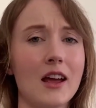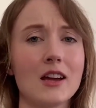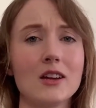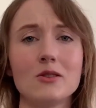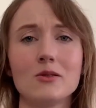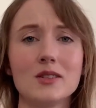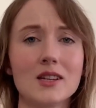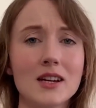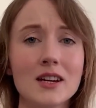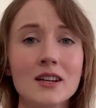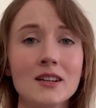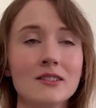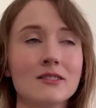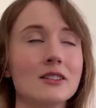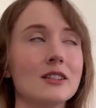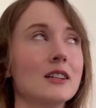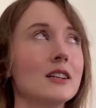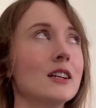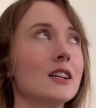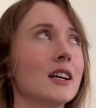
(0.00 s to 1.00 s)

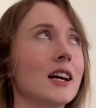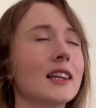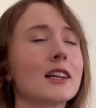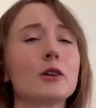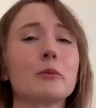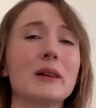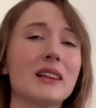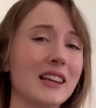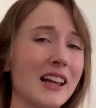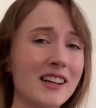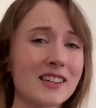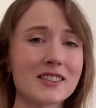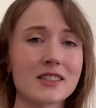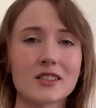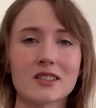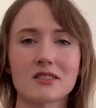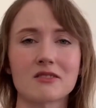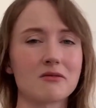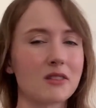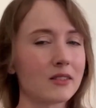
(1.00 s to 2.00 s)
AUD, a little bit
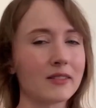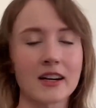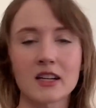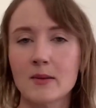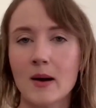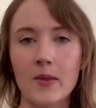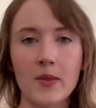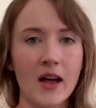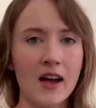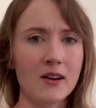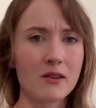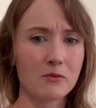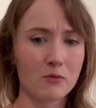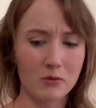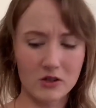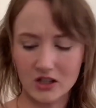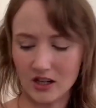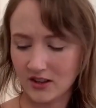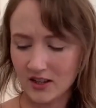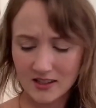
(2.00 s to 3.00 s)
less, around about
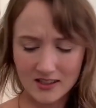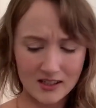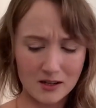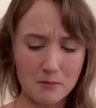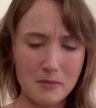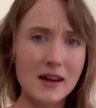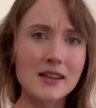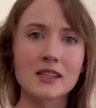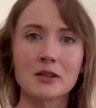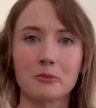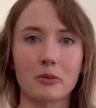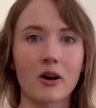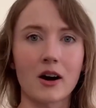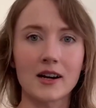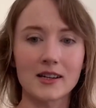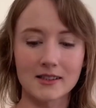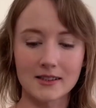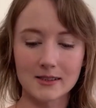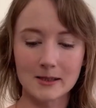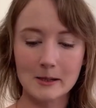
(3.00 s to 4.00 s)
that, which I think is an amazing
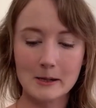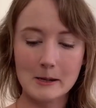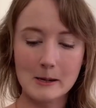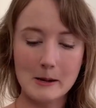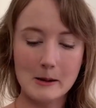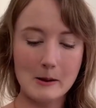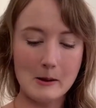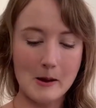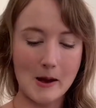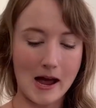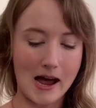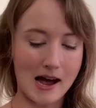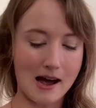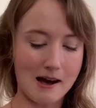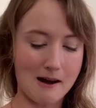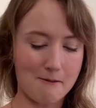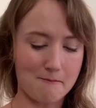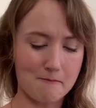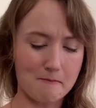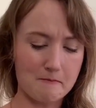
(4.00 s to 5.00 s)
price.
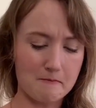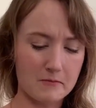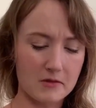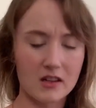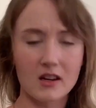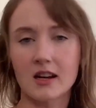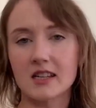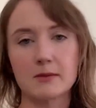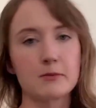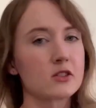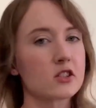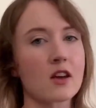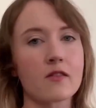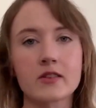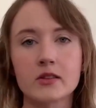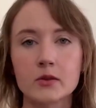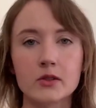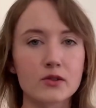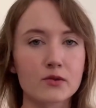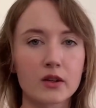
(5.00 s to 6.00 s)
The customer
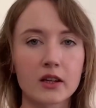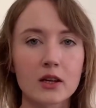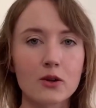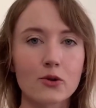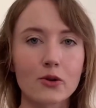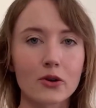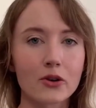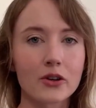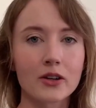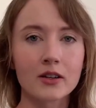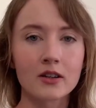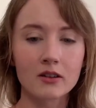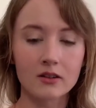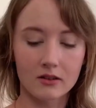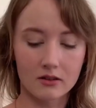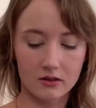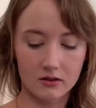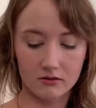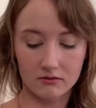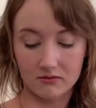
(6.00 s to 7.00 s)
service was really good.
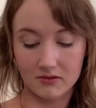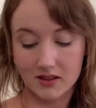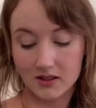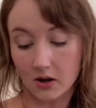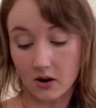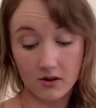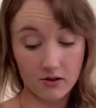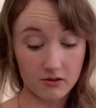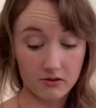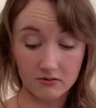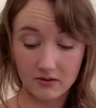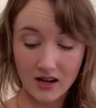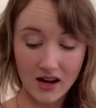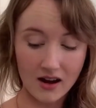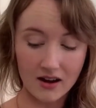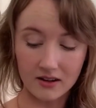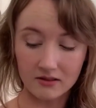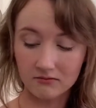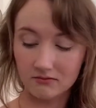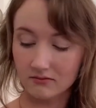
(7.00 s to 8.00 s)
So
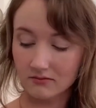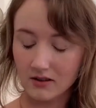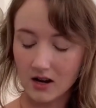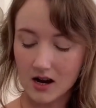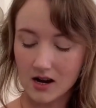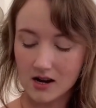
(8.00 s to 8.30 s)
yeah,